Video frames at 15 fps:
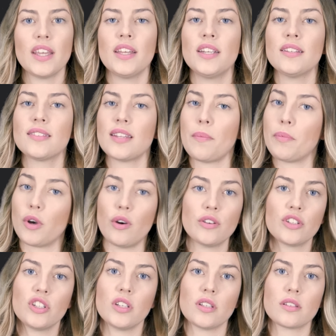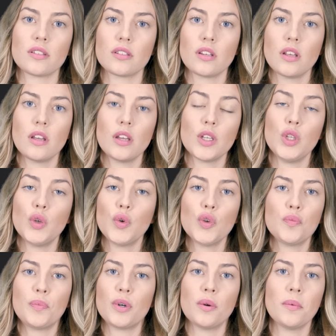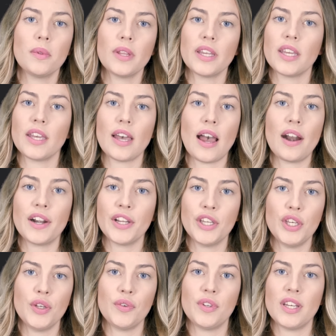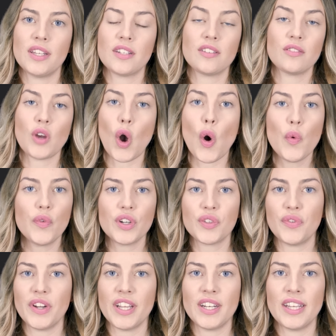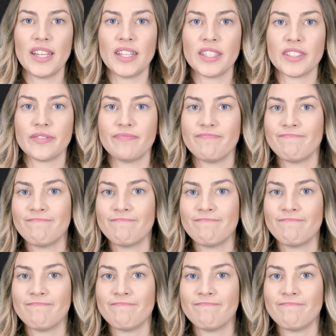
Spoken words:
It is subconscious. You could probably argue that overtrading